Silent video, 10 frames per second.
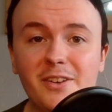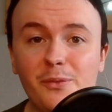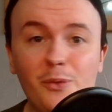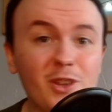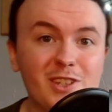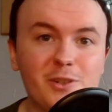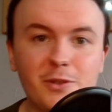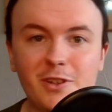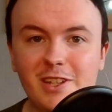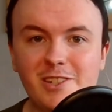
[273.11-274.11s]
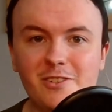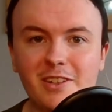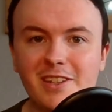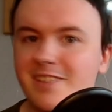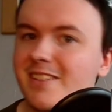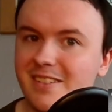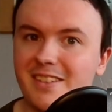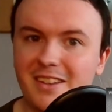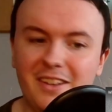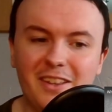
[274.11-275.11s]
what this alternate history is, and,
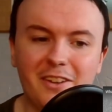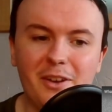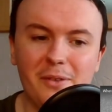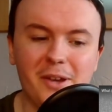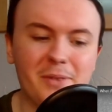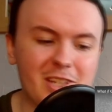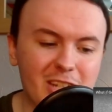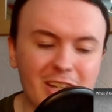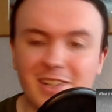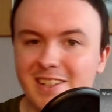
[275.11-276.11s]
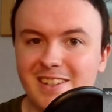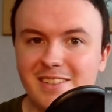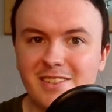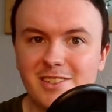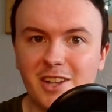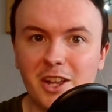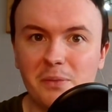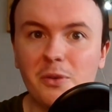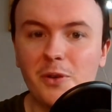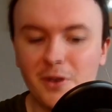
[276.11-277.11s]
you know, I'm excited to learn
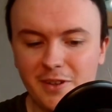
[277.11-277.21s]
more.